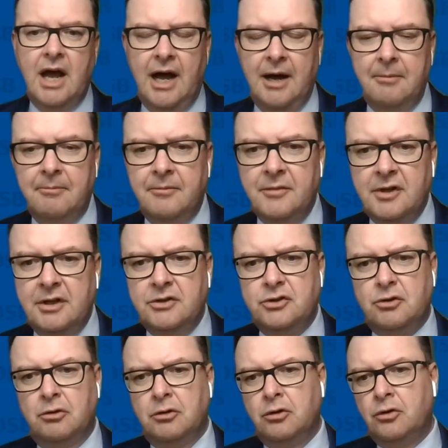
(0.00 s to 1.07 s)
Um,
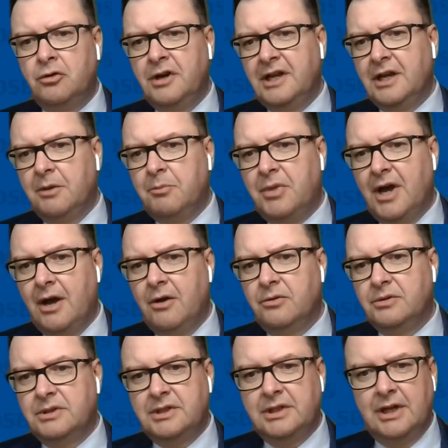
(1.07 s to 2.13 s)
so learning
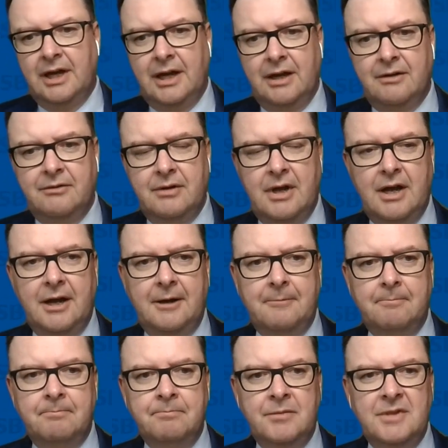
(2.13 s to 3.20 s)
about uh,
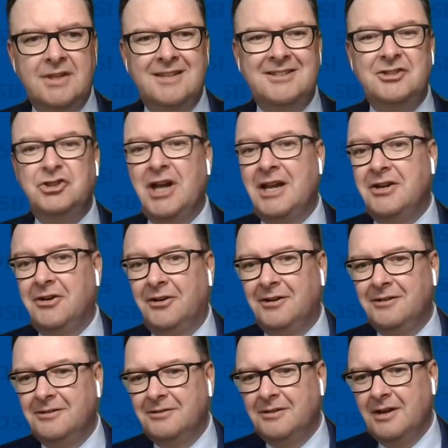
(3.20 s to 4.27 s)
um,
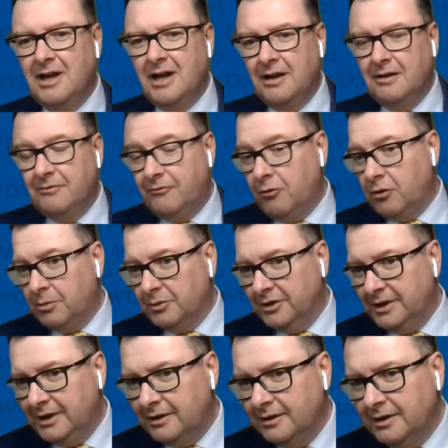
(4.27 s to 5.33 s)
gender uh,
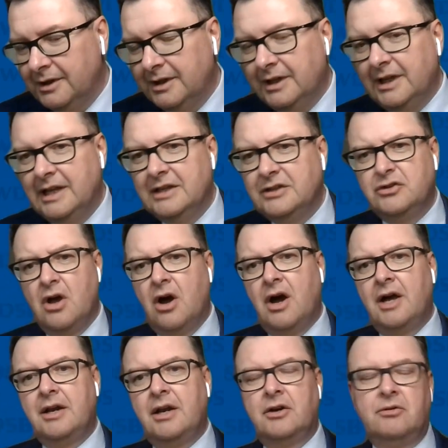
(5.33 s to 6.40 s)
formally is
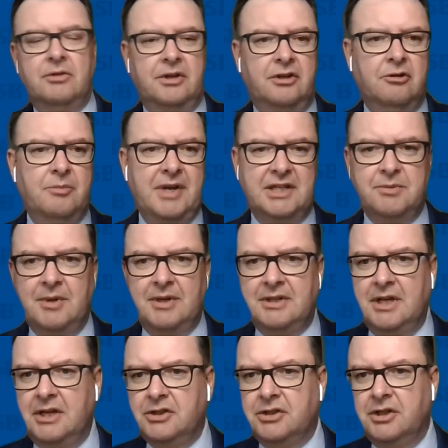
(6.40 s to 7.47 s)
not a curriculum
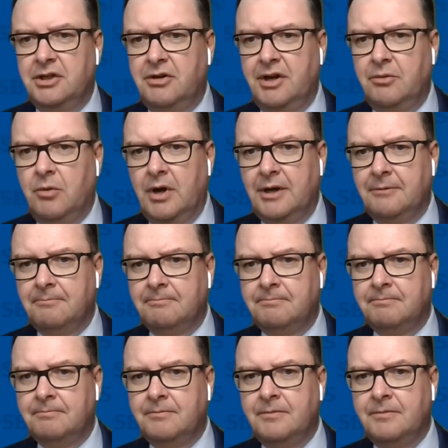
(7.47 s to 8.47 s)
expectation in grade one.